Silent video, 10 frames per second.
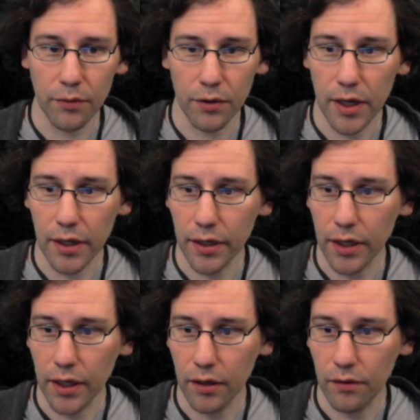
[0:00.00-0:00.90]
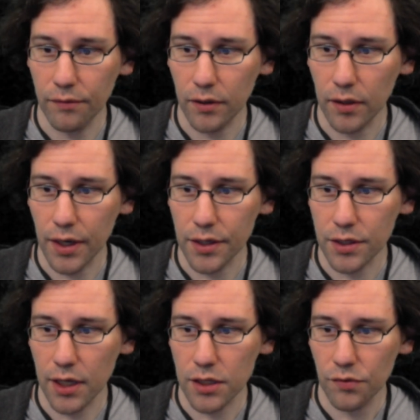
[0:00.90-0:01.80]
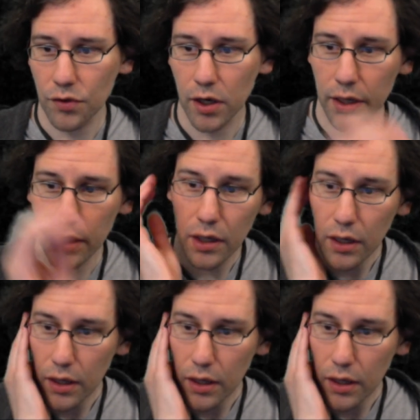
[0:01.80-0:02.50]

we're not going to have a lot of stats for it.